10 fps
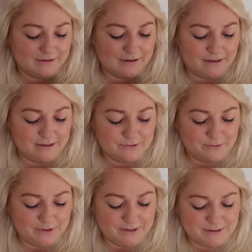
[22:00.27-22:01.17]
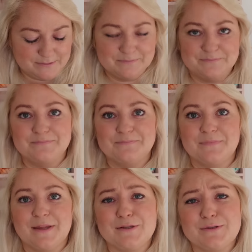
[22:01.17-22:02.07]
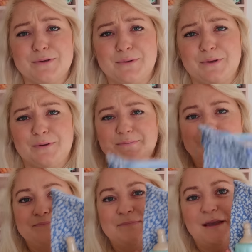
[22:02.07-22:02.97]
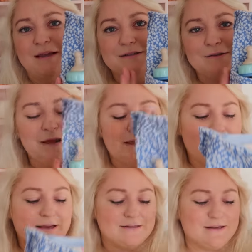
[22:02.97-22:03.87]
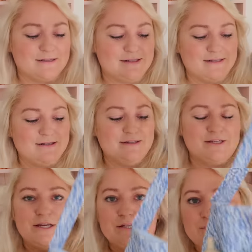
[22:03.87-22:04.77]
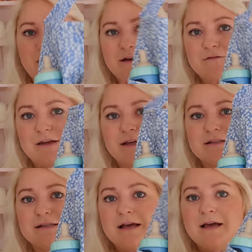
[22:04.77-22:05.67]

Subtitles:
cuddly toys. So cute. So yeah, that's Gus's little changing bag for his